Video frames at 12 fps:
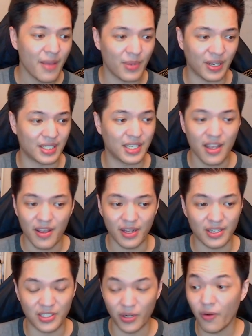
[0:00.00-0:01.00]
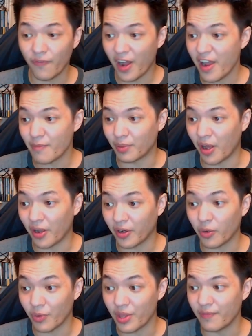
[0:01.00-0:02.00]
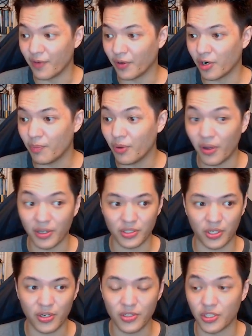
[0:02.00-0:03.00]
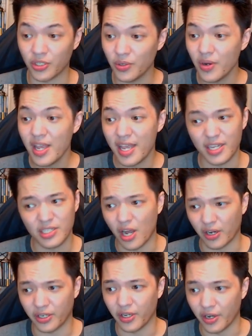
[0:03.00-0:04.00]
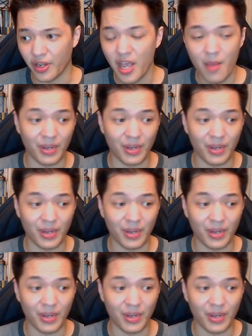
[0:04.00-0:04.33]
because 0/5 blocker with vulnerable on turn 2 is not good.